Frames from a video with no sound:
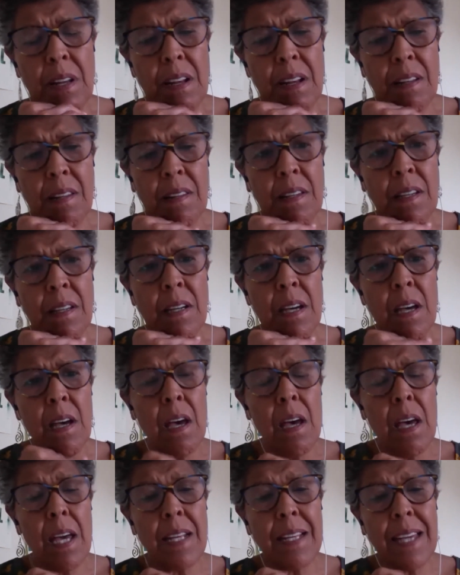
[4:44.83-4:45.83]
And I think
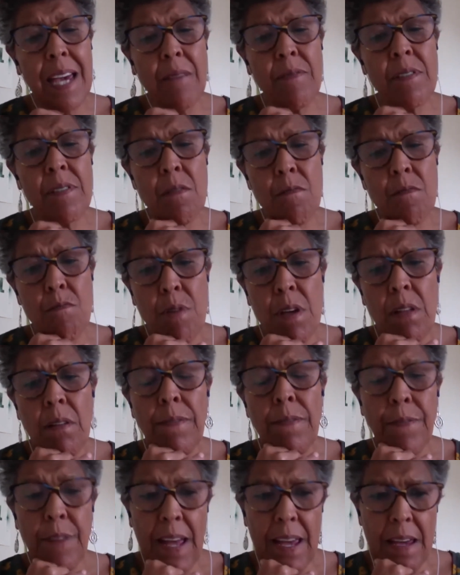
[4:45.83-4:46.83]
it gave us a real
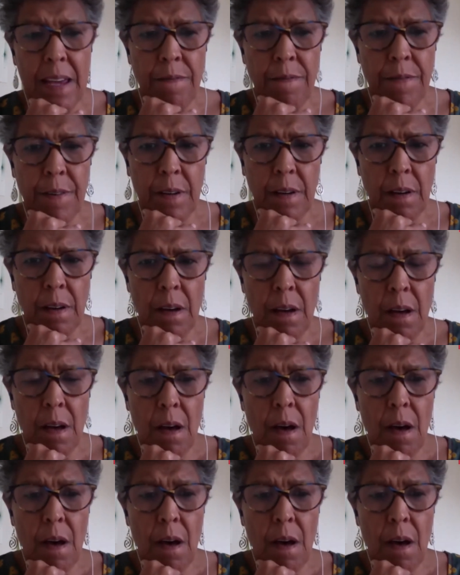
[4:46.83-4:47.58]
flavor